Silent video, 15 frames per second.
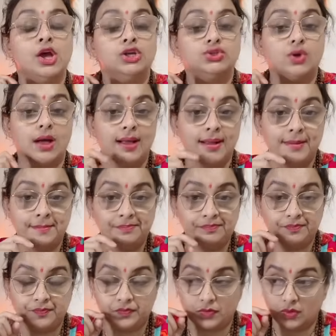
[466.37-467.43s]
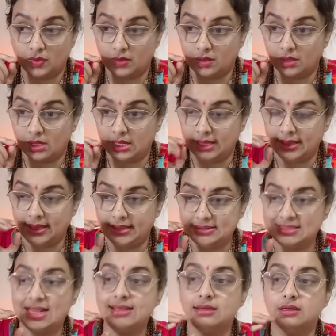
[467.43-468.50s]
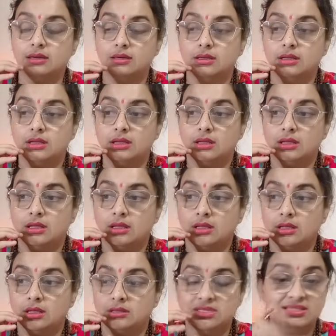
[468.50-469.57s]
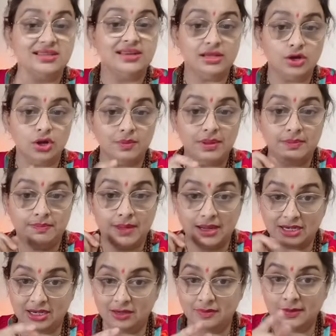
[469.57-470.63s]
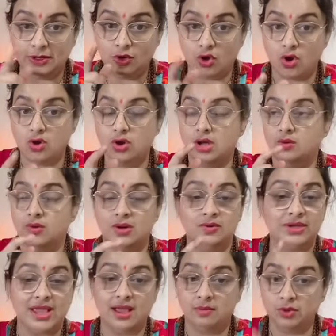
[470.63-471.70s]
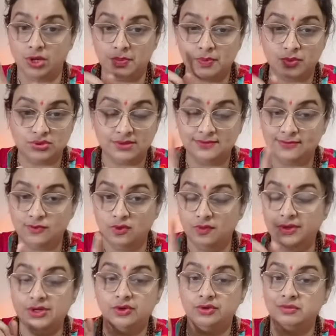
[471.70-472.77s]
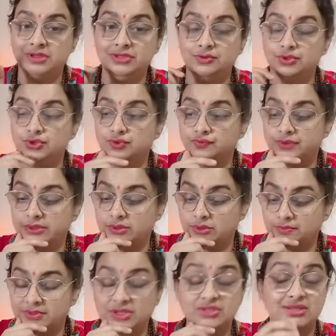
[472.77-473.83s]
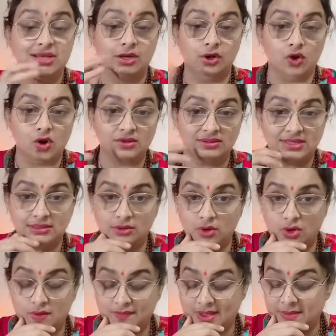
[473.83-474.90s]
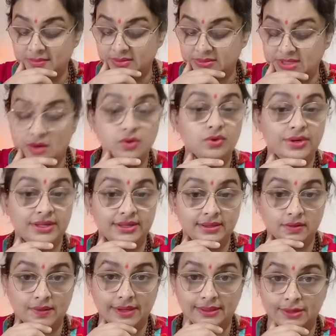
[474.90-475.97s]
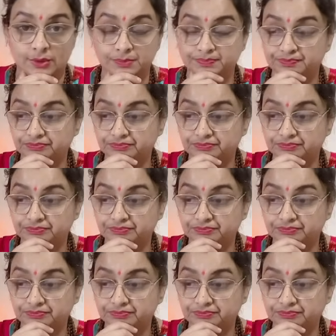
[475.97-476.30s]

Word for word: So um, it's like this is not gonna be a little bit longer one. Okay, I'm gonna post the full video in my YouTube video because there are a lot, lot of I'm downloading here right now.